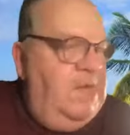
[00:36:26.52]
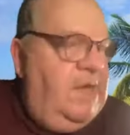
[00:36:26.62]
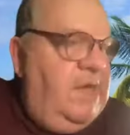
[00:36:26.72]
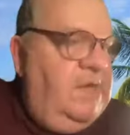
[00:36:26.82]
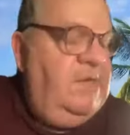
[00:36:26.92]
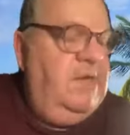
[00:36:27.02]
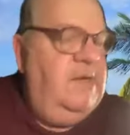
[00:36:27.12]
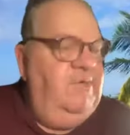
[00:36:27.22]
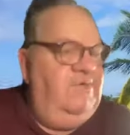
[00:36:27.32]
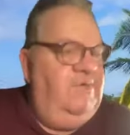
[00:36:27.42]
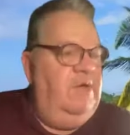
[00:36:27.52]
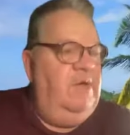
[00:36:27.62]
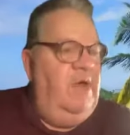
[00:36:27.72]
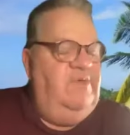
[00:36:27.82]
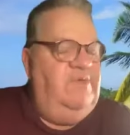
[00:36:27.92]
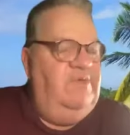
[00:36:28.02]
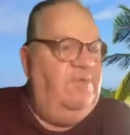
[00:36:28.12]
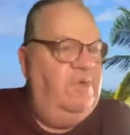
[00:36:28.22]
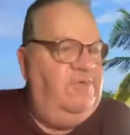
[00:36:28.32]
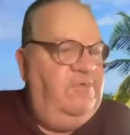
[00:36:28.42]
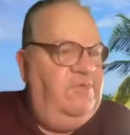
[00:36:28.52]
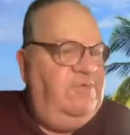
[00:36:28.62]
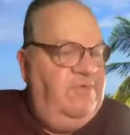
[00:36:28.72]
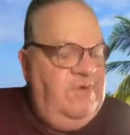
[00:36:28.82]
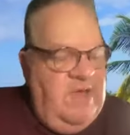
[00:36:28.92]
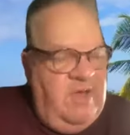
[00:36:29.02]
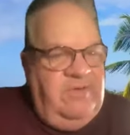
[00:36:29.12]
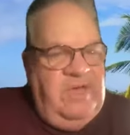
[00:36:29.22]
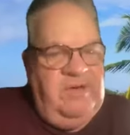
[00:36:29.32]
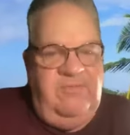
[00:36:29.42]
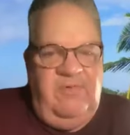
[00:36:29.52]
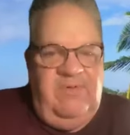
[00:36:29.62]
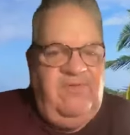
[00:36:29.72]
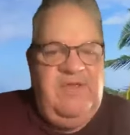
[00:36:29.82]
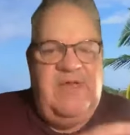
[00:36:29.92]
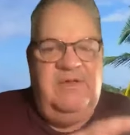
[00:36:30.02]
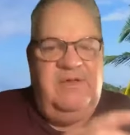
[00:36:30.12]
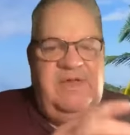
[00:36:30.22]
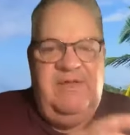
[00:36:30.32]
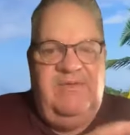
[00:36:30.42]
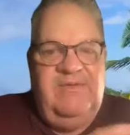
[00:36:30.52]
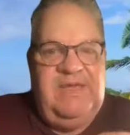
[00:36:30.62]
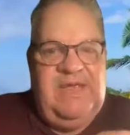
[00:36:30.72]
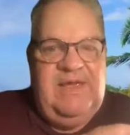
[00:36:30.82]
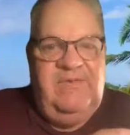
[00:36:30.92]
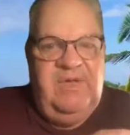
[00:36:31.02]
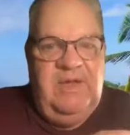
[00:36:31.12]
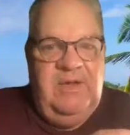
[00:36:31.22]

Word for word: Mm. So I just want you to know that Christianity isn't the answer.